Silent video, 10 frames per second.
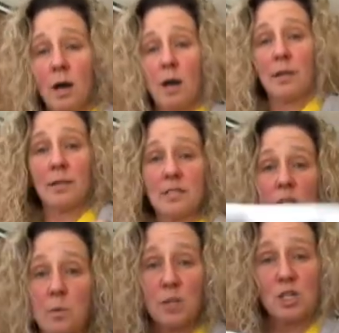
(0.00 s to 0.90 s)
this is
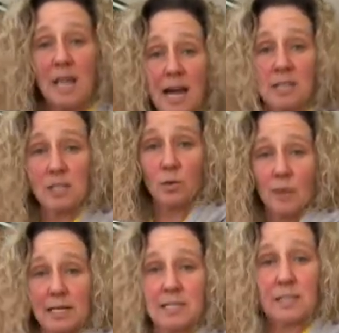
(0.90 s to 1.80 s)
what she has to raise
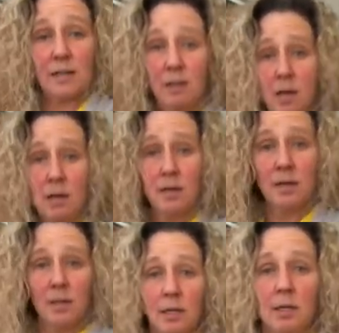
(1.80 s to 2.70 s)
still.
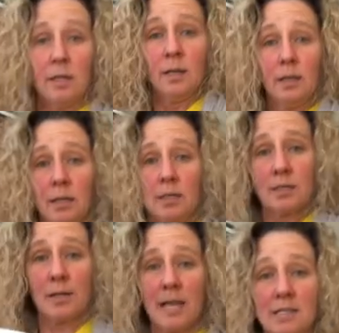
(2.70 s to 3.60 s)
So
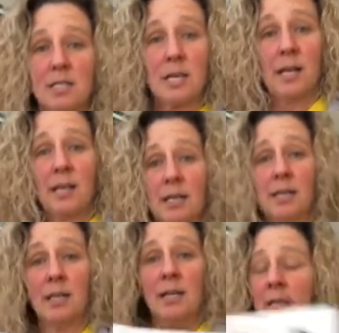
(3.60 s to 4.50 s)
that's
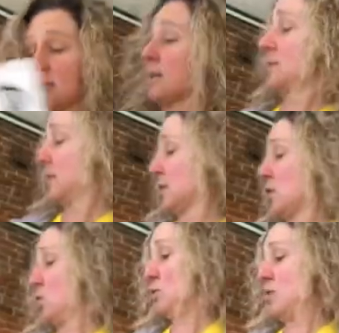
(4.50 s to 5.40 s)

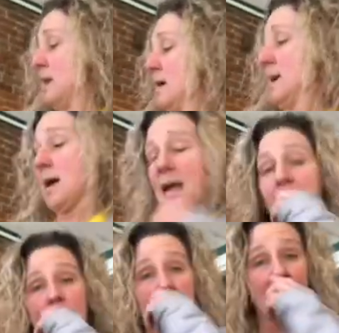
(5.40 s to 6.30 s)

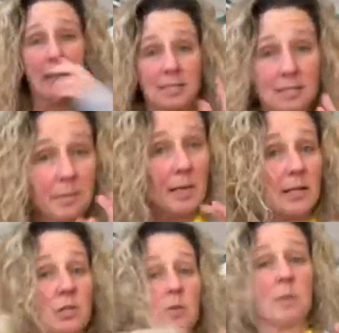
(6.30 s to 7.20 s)
$62.89, because I'm not so
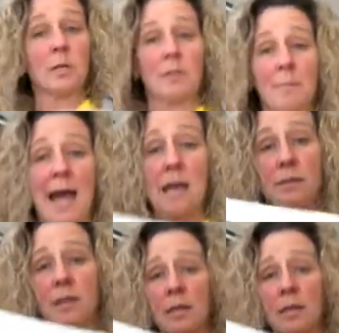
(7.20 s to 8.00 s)
good with the math.